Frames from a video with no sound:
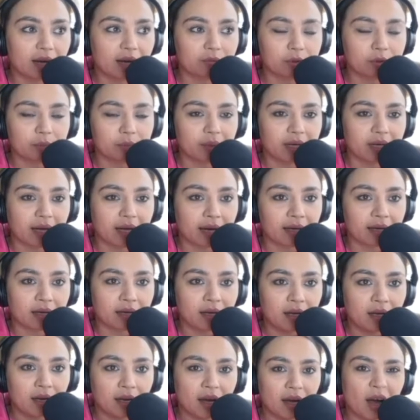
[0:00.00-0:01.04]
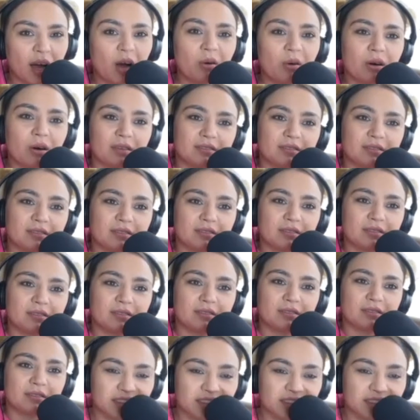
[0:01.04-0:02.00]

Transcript: would be like, oh, I'm fine.